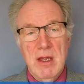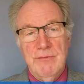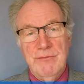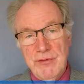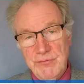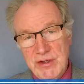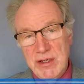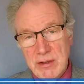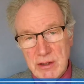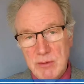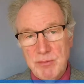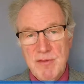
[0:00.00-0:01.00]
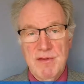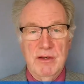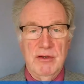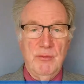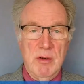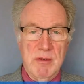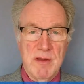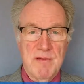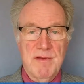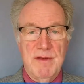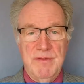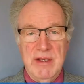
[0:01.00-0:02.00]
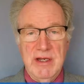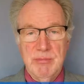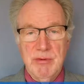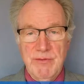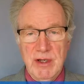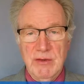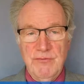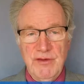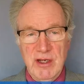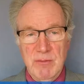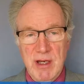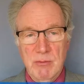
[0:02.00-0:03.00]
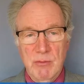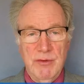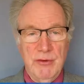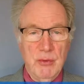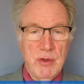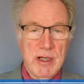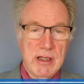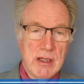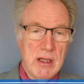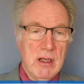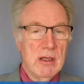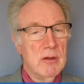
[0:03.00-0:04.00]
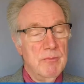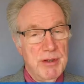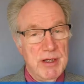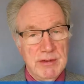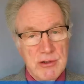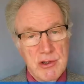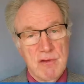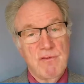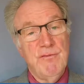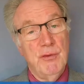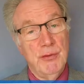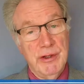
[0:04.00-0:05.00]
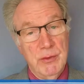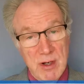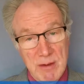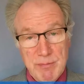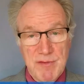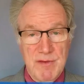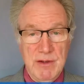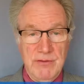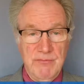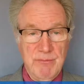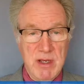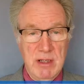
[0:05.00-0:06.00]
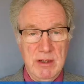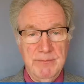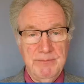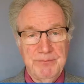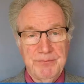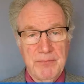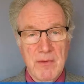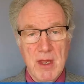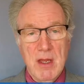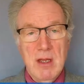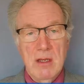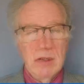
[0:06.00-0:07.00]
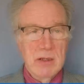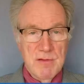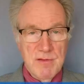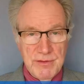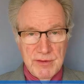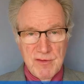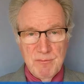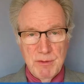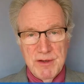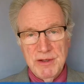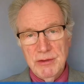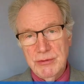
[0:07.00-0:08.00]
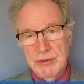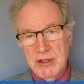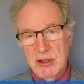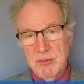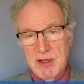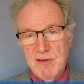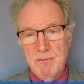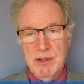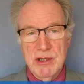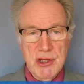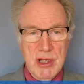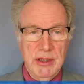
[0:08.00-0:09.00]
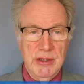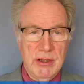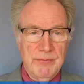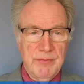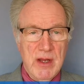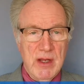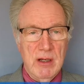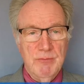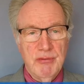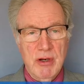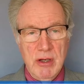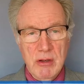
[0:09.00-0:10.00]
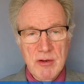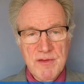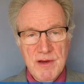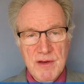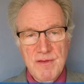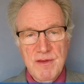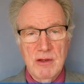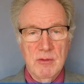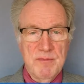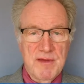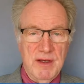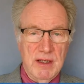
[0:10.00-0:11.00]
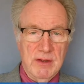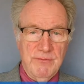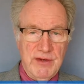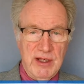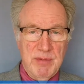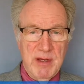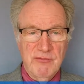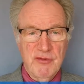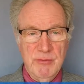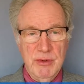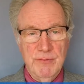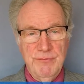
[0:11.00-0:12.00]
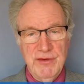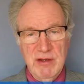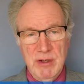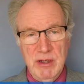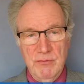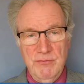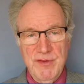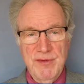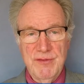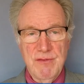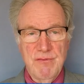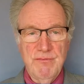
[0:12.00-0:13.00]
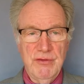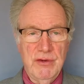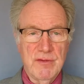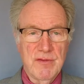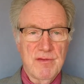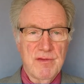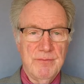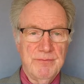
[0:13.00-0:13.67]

59% of women said they'd provide feedback within a week, compared to just 41% of men. Consider splitting your database by gender and prioritising obtaining feedback from your female visitors first.